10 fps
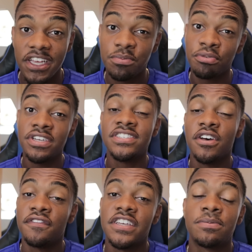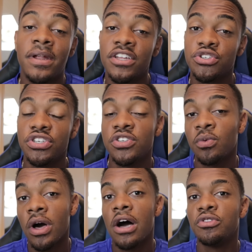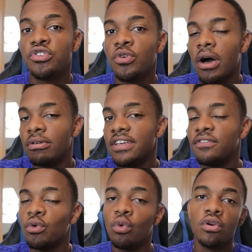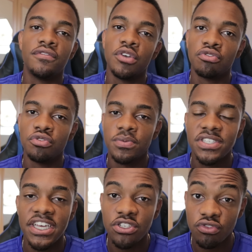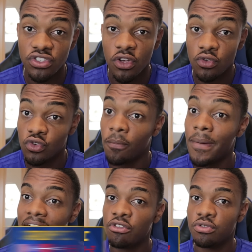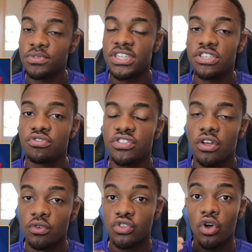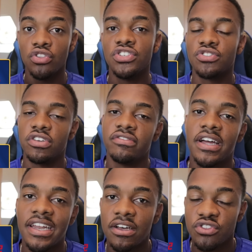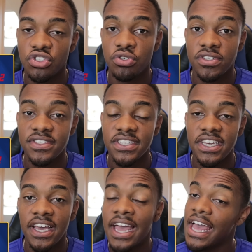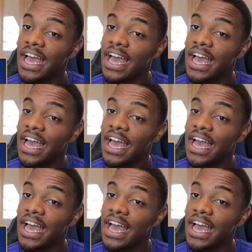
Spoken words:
It's pretty self-explanatory, so what I'll do, I'll leave all of the group stage results, or my group stage results, on the screen right now so you can see it.